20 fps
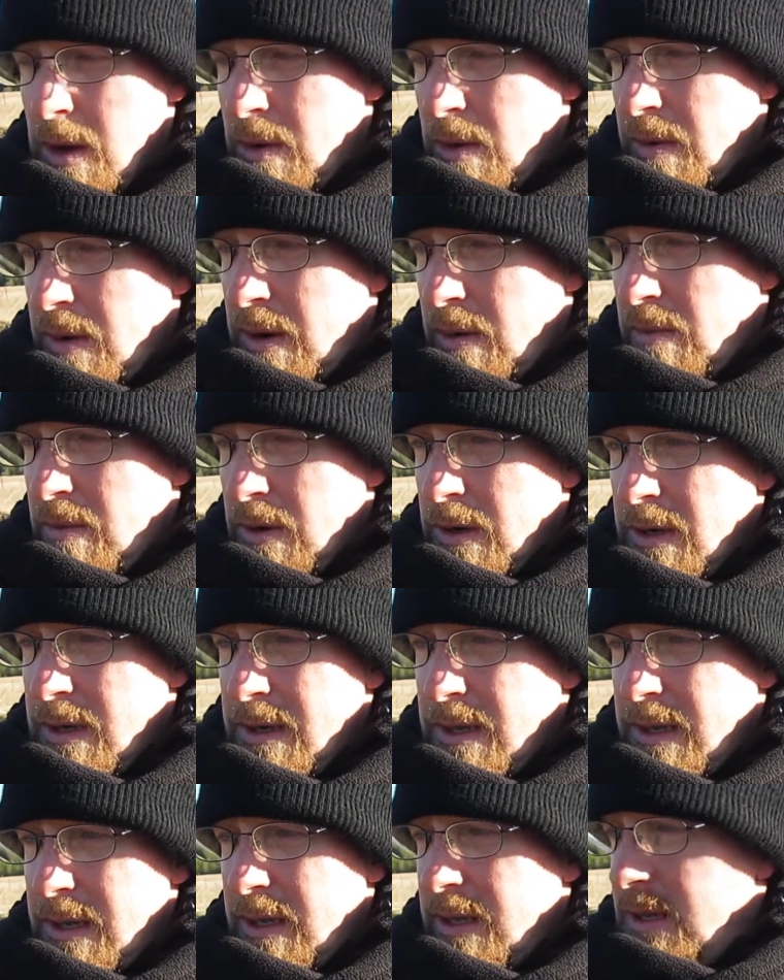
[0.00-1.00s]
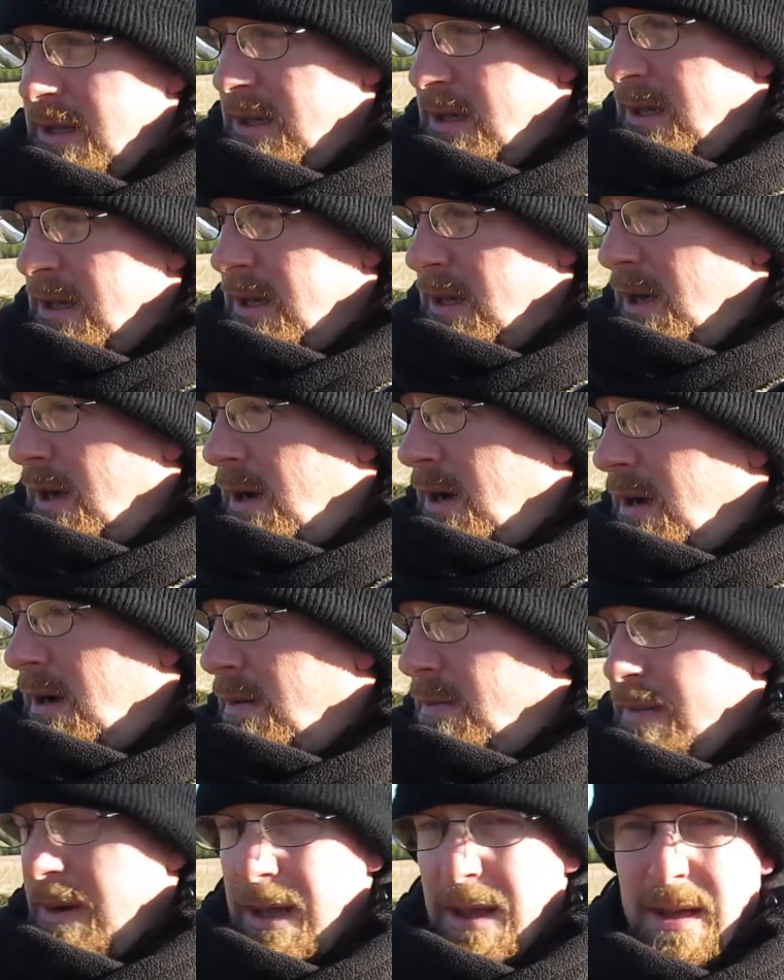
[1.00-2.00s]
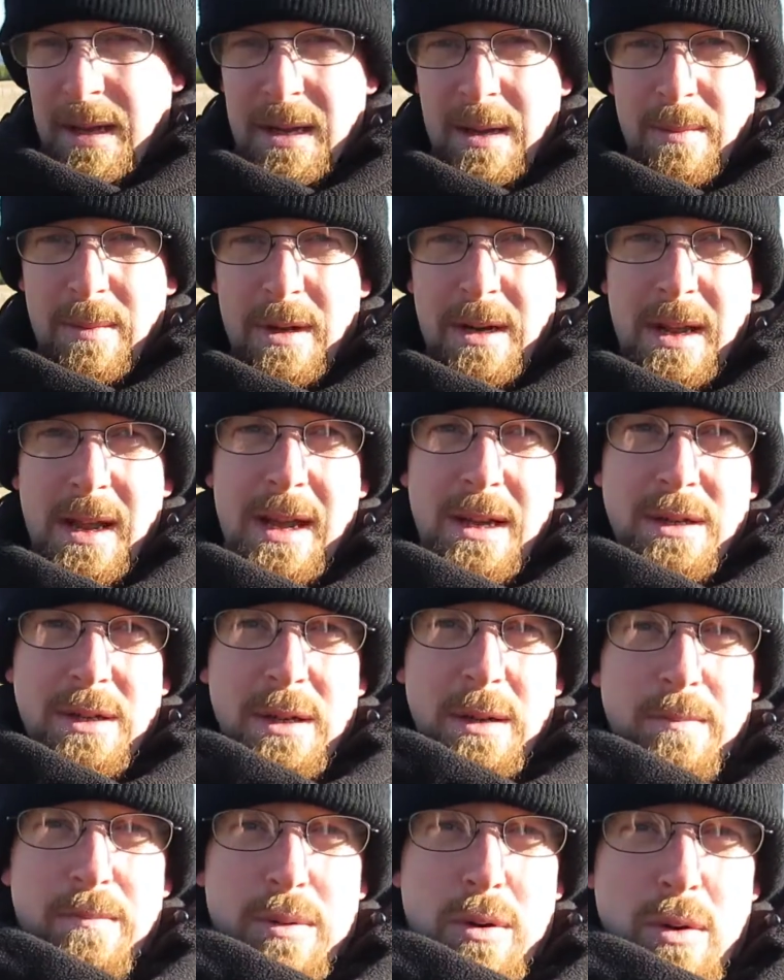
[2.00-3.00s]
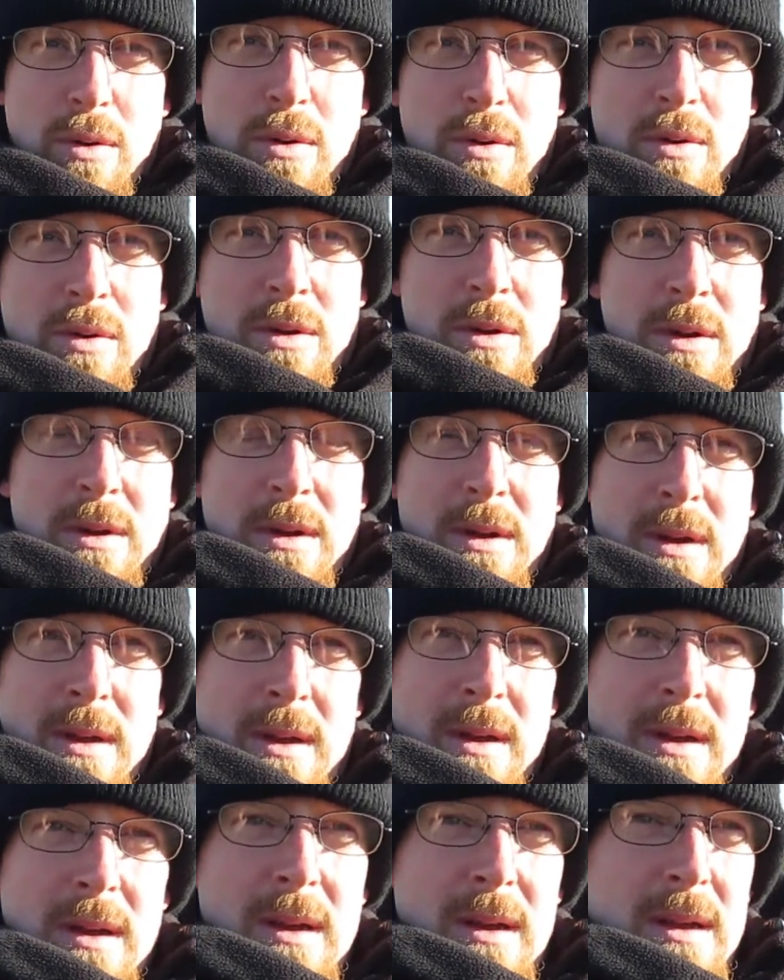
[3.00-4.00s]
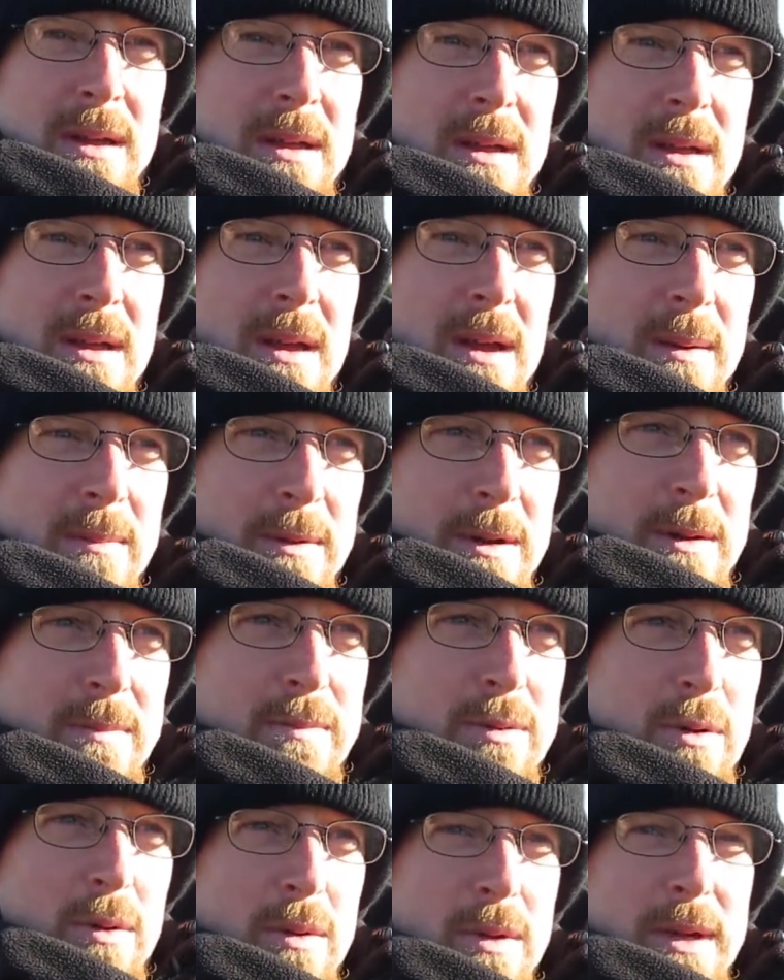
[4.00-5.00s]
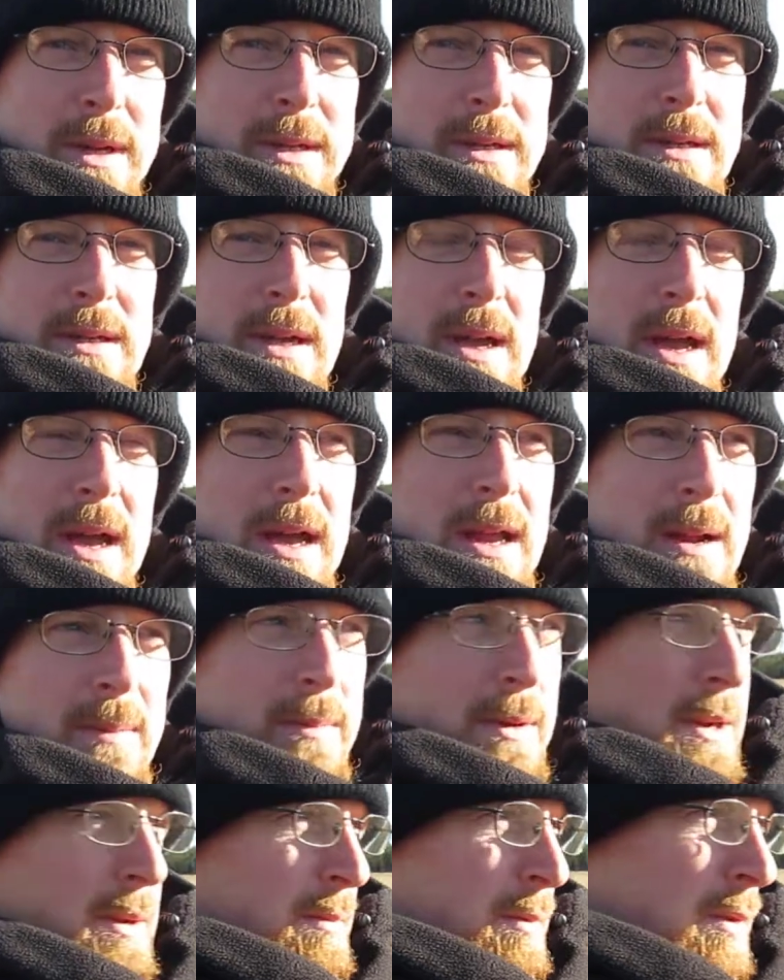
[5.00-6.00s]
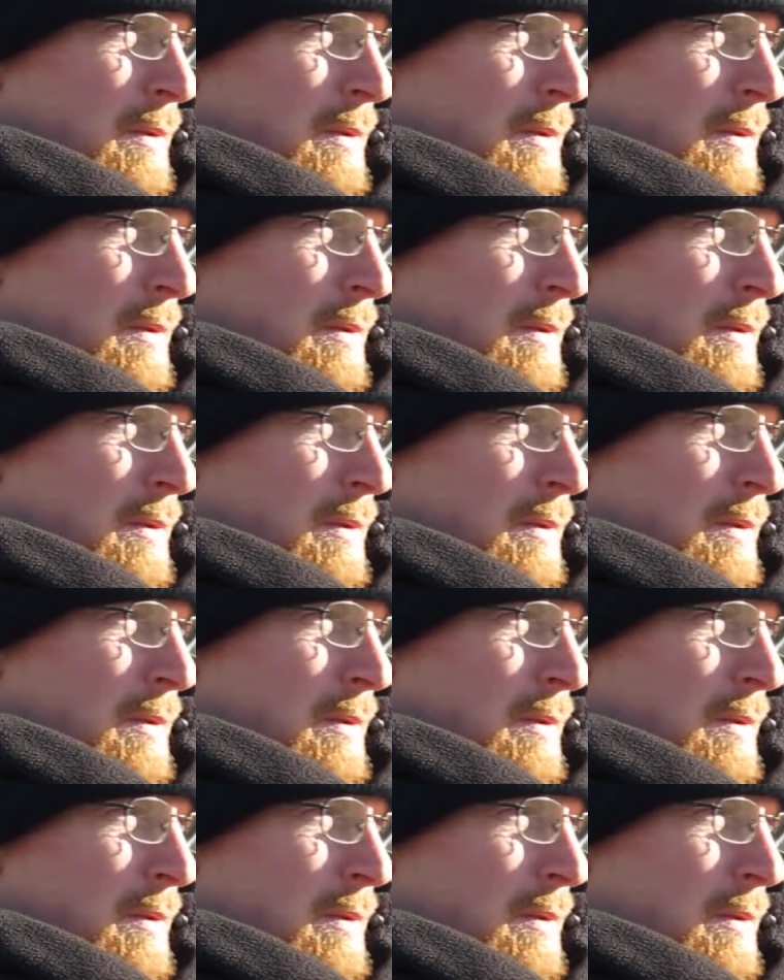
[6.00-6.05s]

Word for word: well, we're gonna, um, I think I'm gonna actually pull, I'm gonna pull this set, and I'm gonna